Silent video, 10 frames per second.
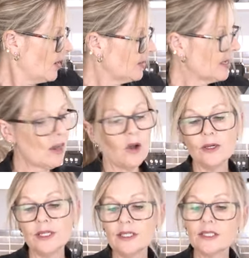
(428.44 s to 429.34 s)
Okay,
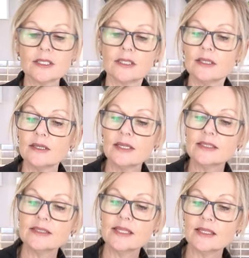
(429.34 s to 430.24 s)
on it,
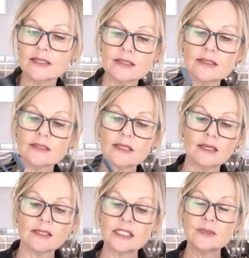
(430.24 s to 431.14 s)
it says
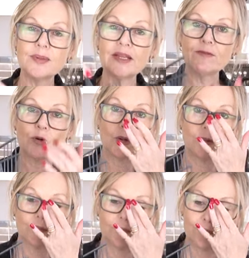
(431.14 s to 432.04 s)
speed four.
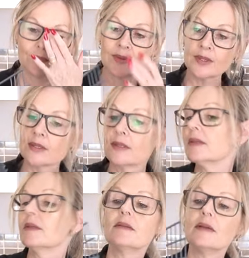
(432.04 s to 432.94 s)

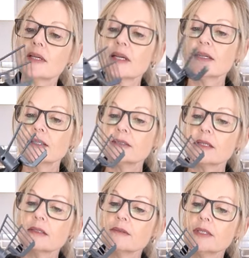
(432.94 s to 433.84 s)
I can't
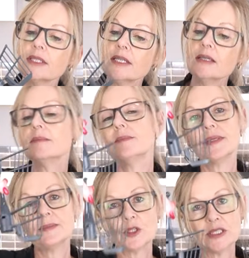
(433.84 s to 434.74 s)
exactly read that,
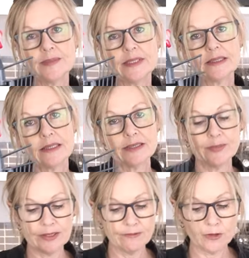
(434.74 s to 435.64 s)
but trust me, it says
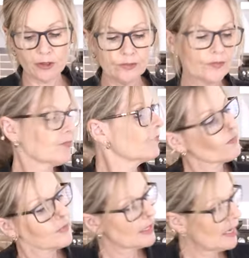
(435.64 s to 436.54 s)
speed four.
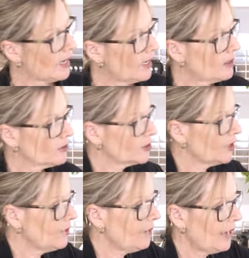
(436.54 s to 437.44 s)
And I'll
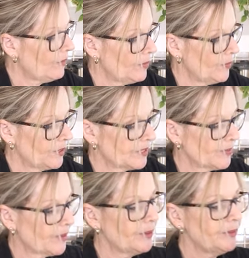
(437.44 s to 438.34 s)
show you how we put
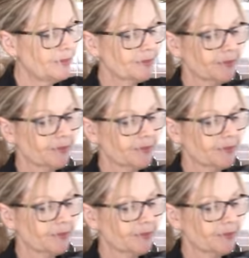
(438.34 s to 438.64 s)
this one on.